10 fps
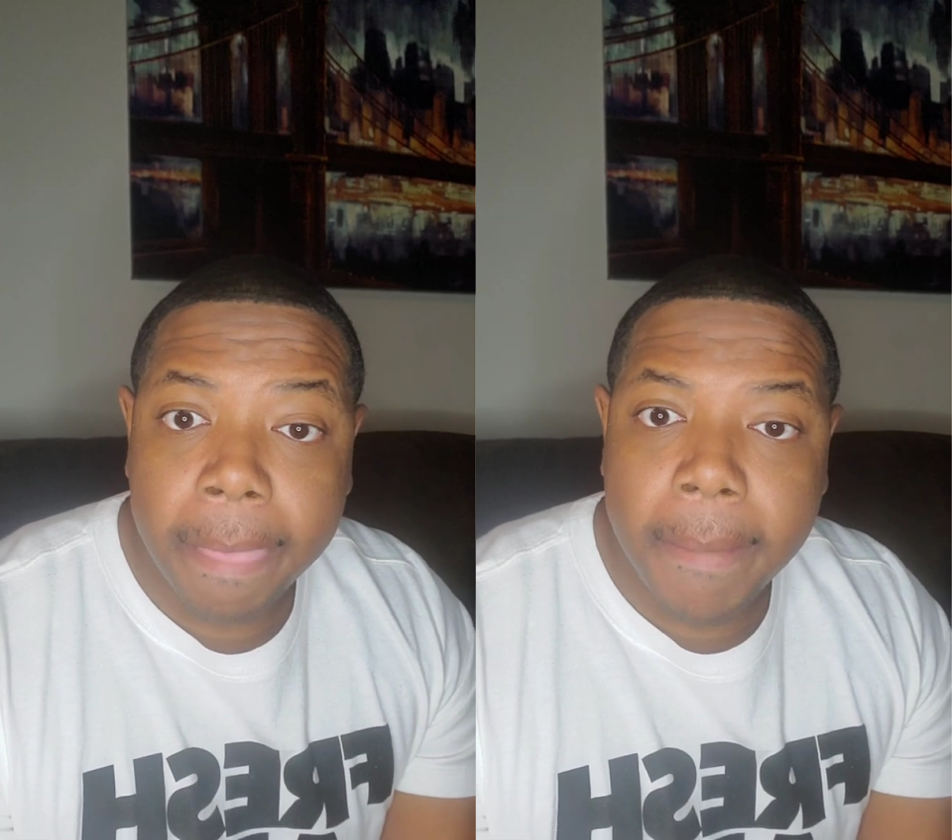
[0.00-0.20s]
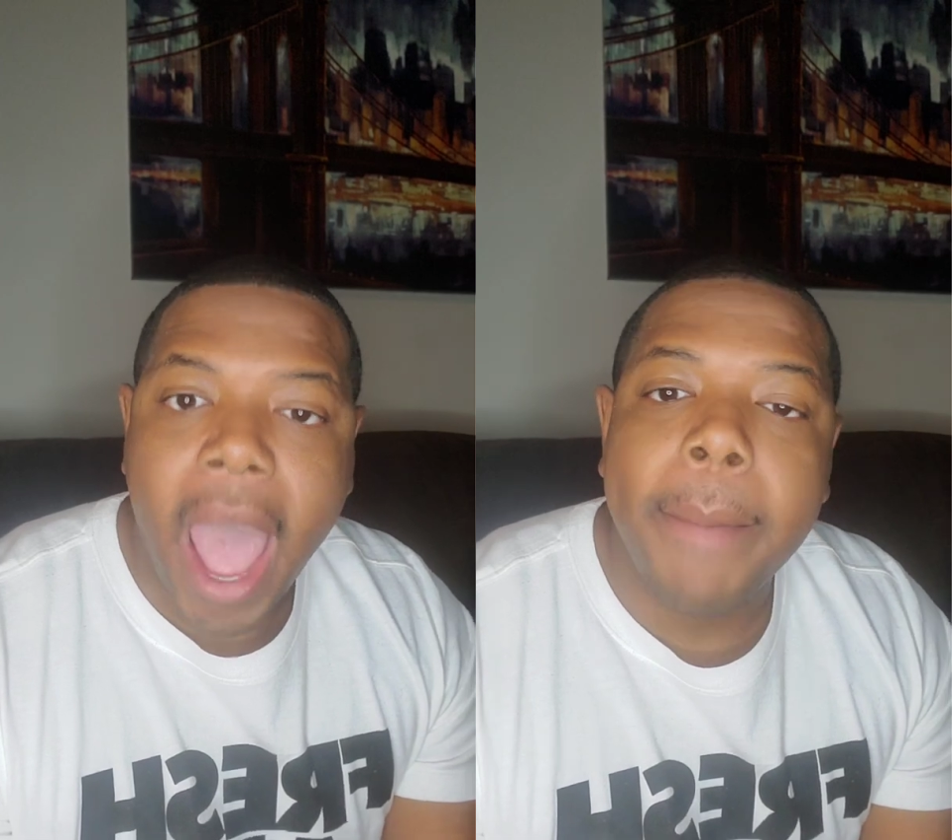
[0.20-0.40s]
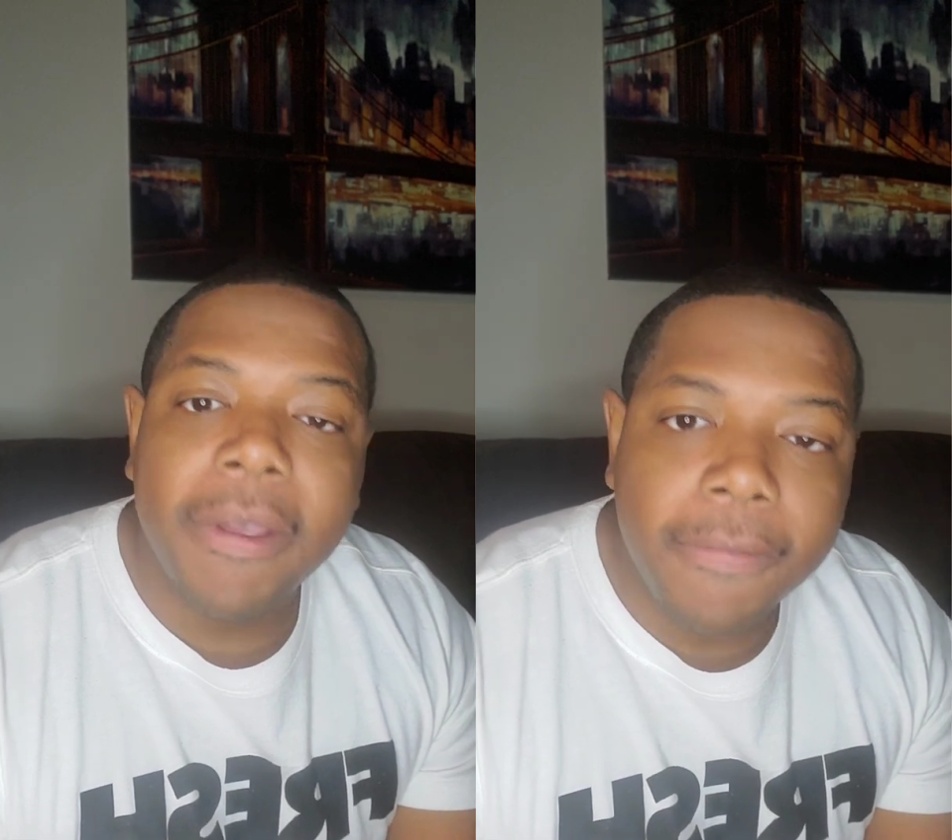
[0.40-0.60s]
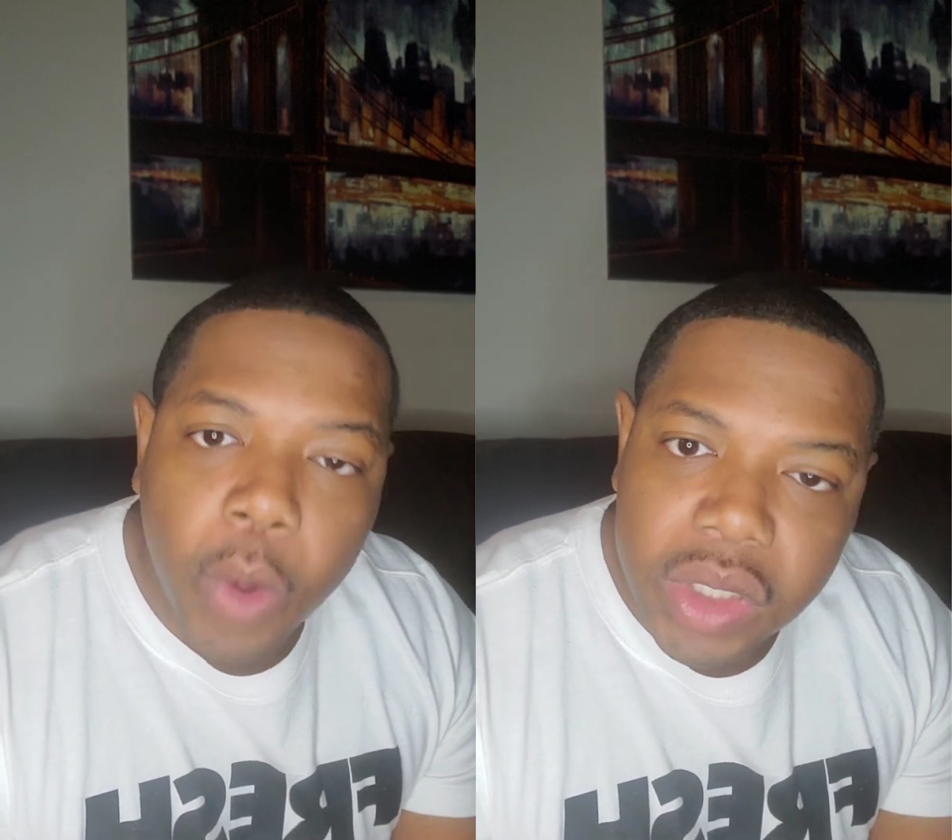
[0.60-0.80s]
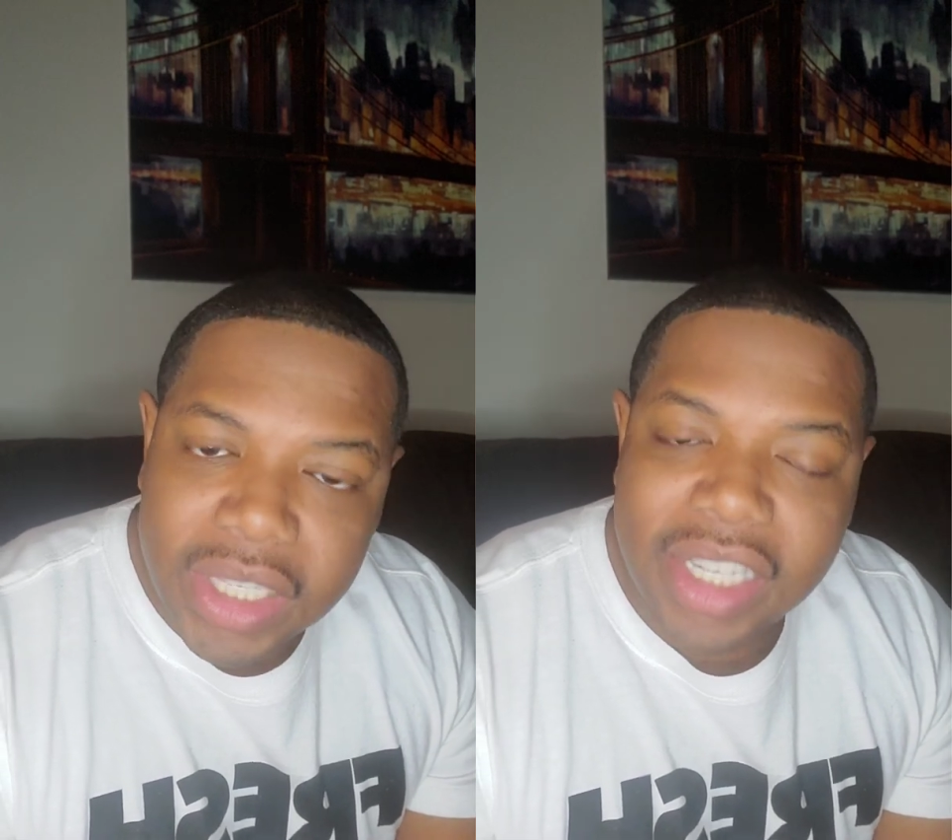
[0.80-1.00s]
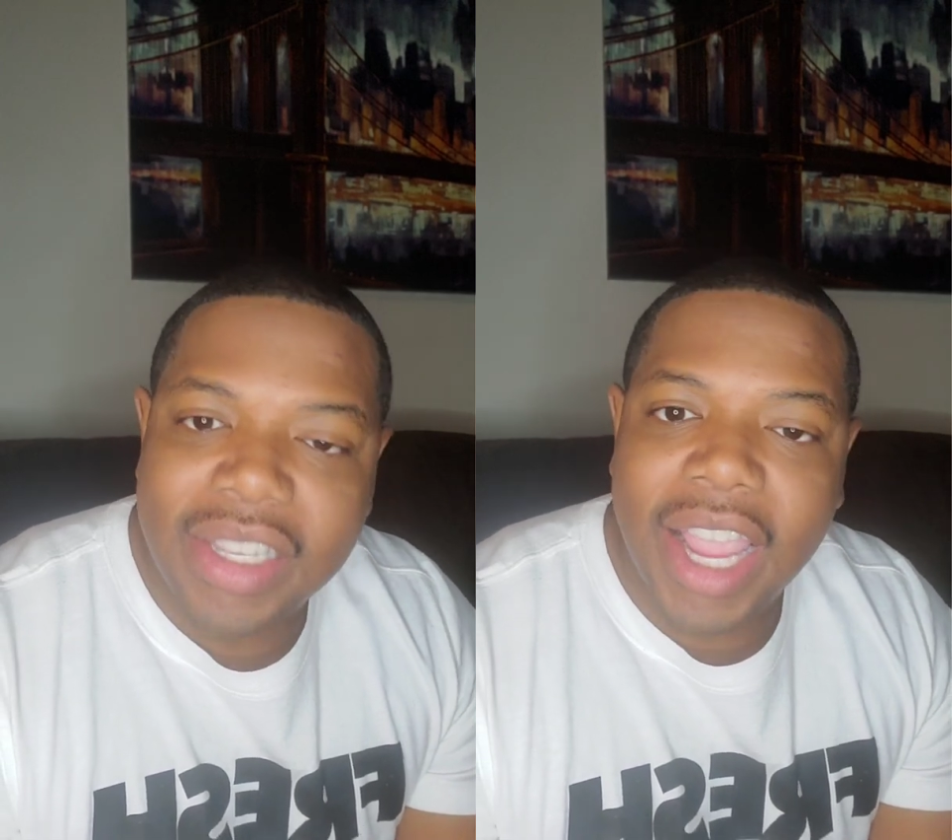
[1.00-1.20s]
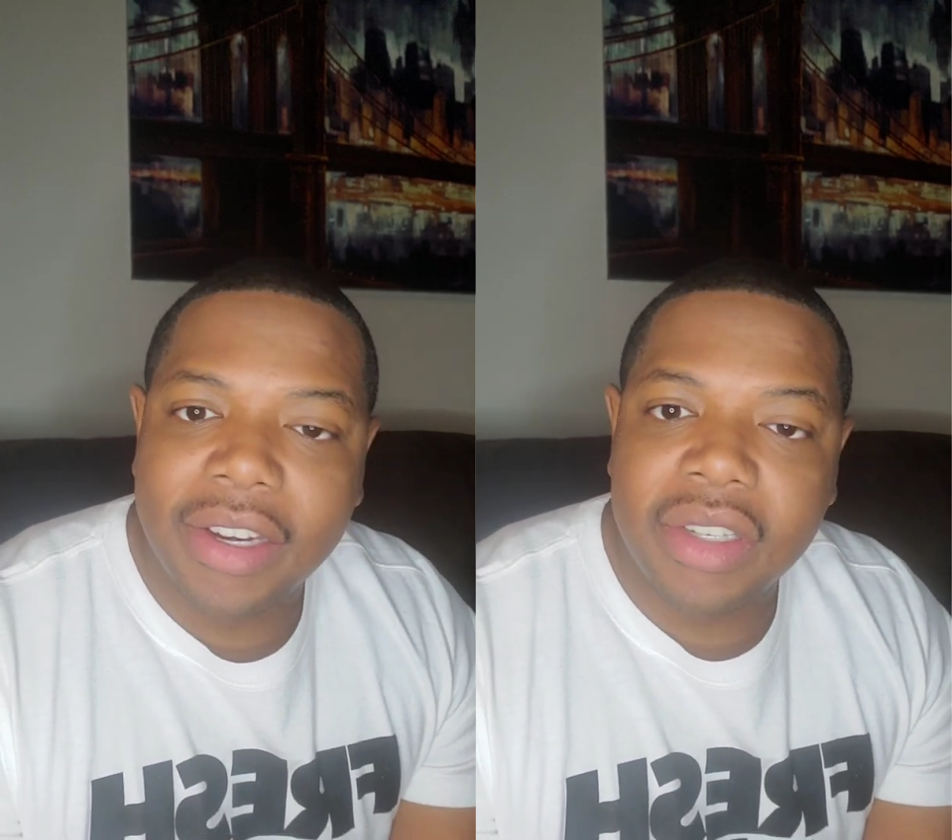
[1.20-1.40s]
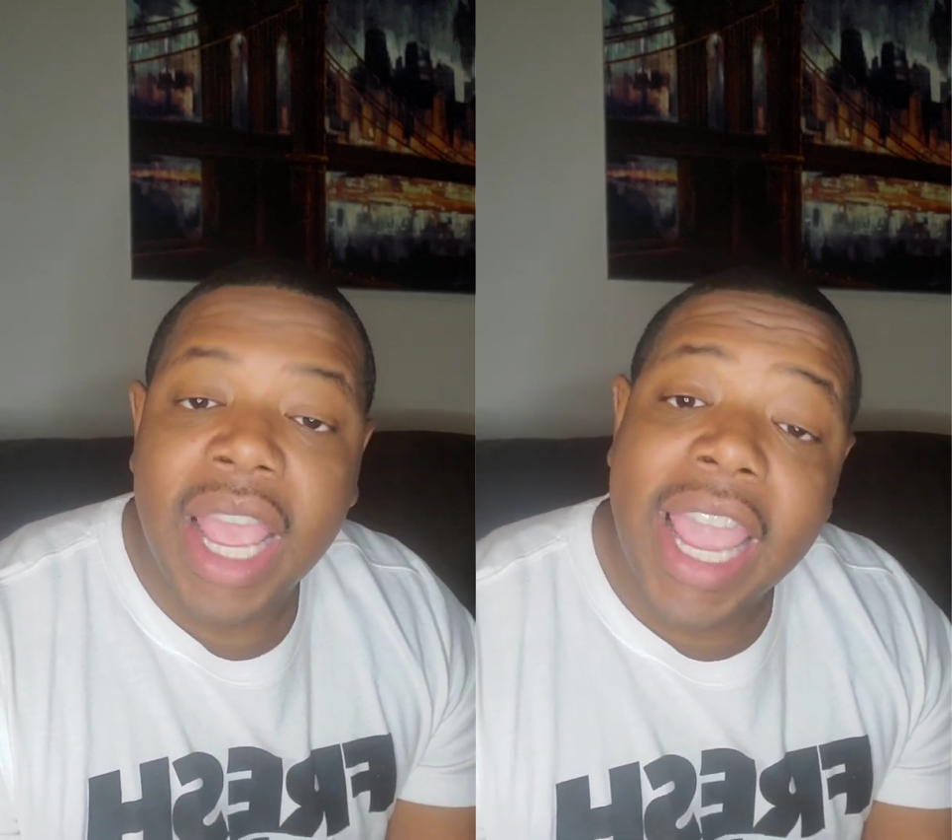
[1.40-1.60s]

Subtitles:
I'm enforcing the standards,